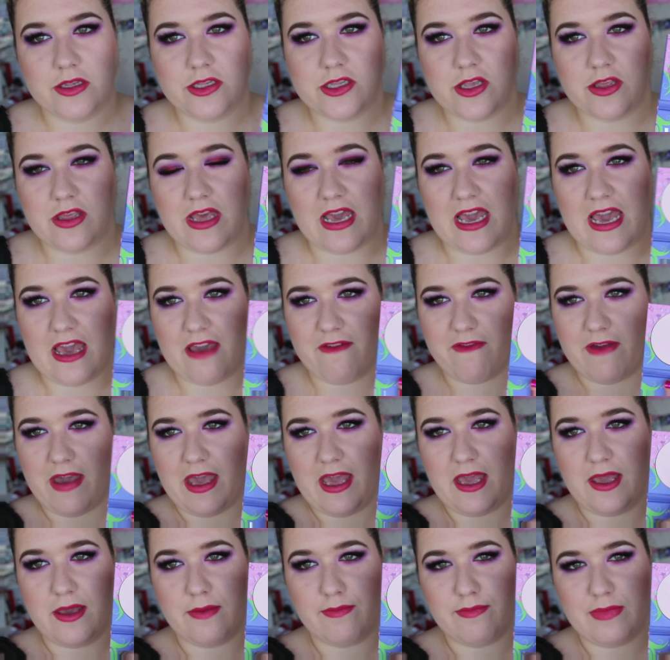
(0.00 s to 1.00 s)
So they have
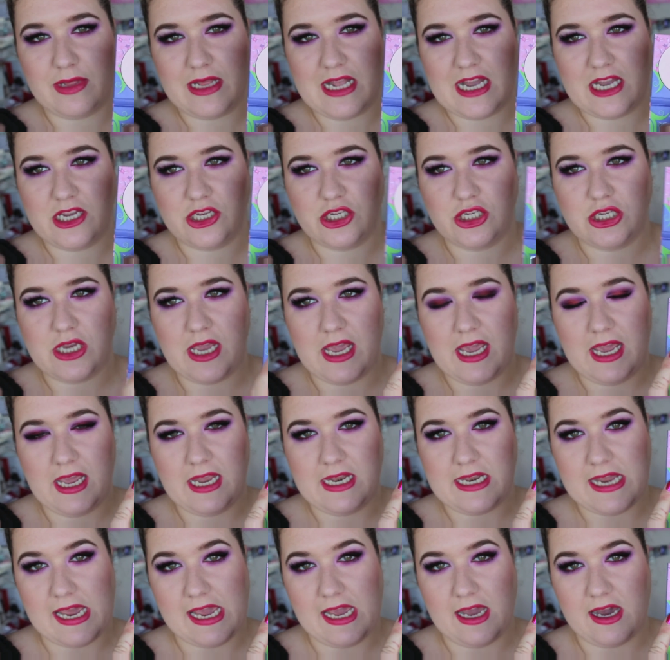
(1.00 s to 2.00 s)
a blush
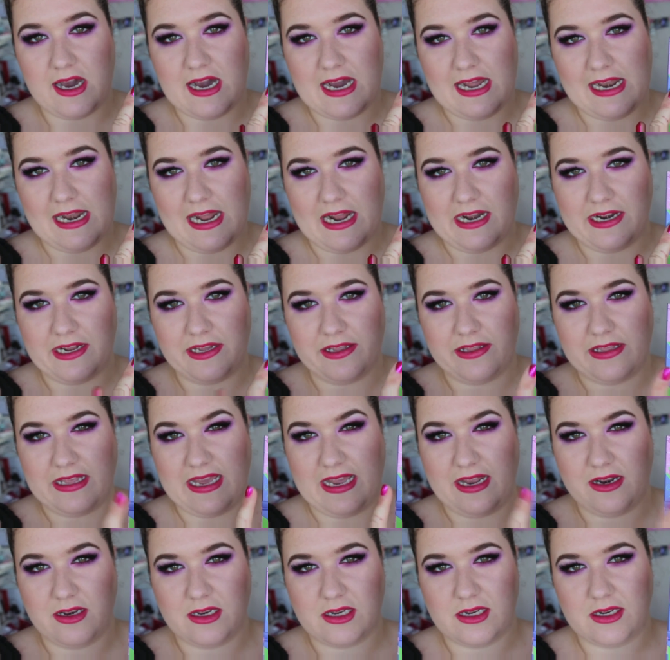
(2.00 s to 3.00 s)
and a highlighter
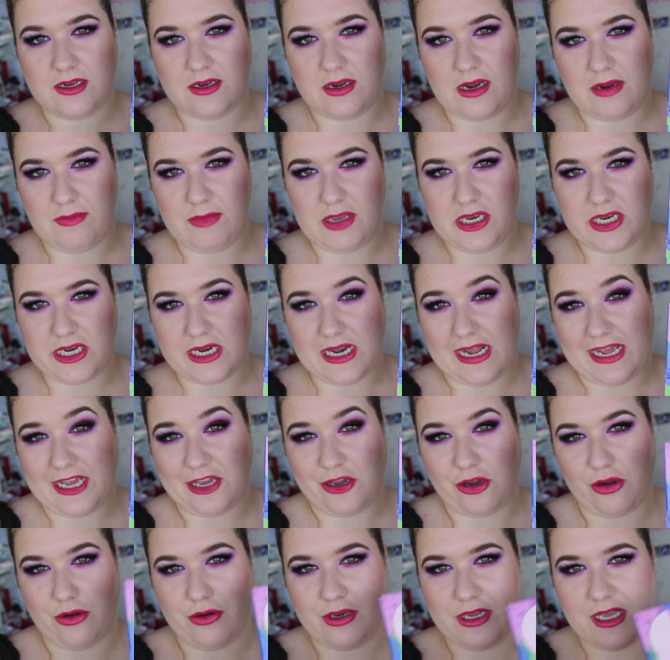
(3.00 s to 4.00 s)
that are meant to
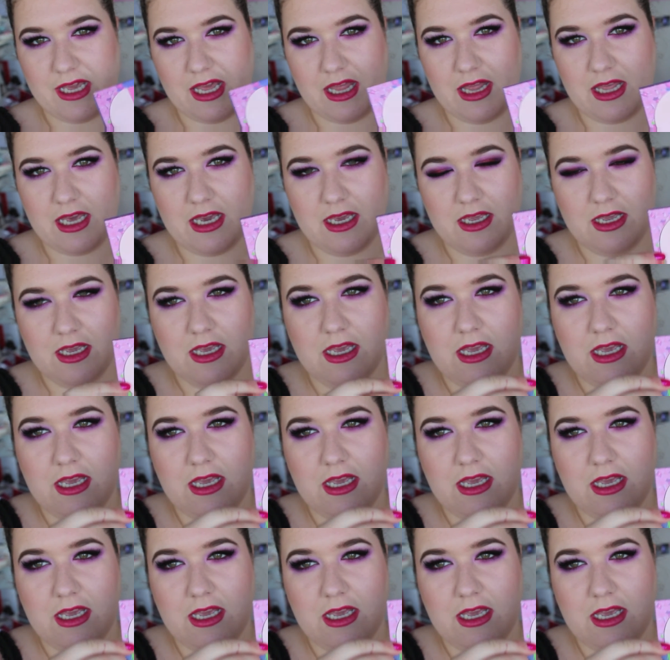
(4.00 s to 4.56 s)
like go together.